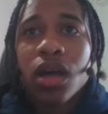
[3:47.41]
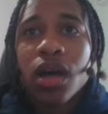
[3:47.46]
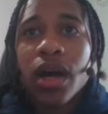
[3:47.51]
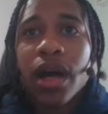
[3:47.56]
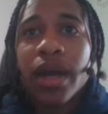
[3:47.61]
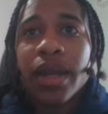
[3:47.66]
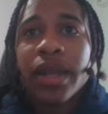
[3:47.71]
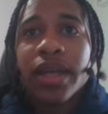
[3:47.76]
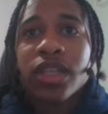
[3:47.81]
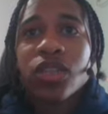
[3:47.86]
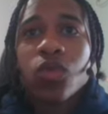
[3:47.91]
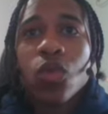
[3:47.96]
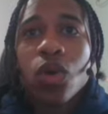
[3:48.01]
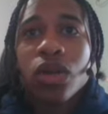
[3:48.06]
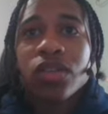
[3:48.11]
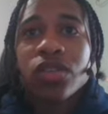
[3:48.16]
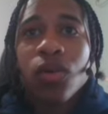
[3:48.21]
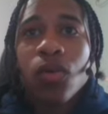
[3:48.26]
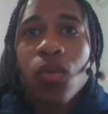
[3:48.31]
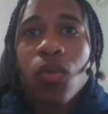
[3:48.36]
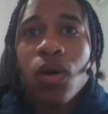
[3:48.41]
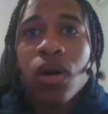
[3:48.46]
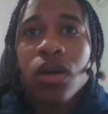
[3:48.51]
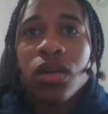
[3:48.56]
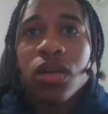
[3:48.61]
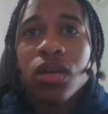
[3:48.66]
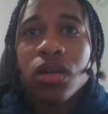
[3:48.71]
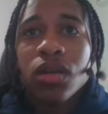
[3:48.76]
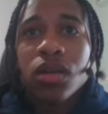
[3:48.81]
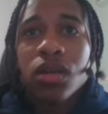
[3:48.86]
and hit one to
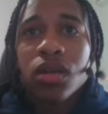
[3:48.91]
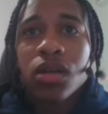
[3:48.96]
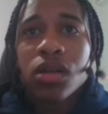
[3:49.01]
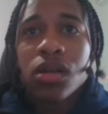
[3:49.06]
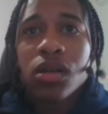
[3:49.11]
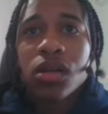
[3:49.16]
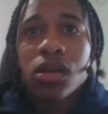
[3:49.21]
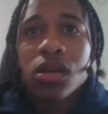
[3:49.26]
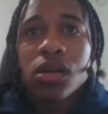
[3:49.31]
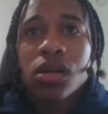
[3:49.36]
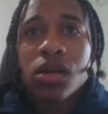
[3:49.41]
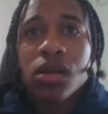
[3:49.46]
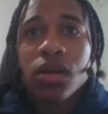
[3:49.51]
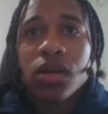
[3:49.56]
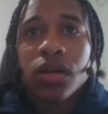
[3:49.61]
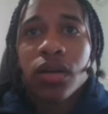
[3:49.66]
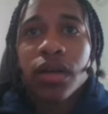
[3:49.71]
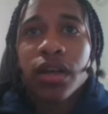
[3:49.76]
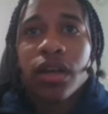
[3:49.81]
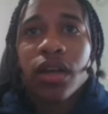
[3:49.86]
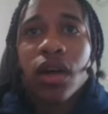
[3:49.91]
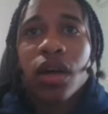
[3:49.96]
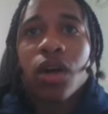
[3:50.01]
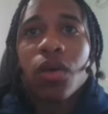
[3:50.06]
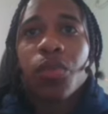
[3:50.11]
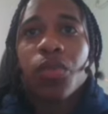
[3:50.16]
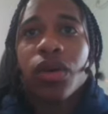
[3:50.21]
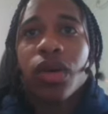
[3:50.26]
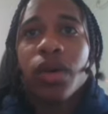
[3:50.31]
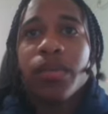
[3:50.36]
one in a
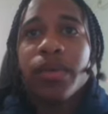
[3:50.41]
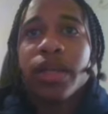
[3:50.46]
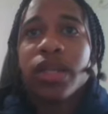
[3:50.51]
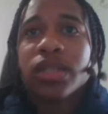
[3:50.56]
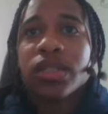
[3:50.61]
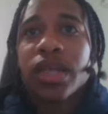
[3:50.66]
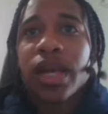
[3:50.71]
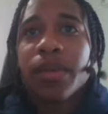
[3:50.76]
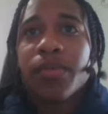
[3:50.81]
couple of minutes like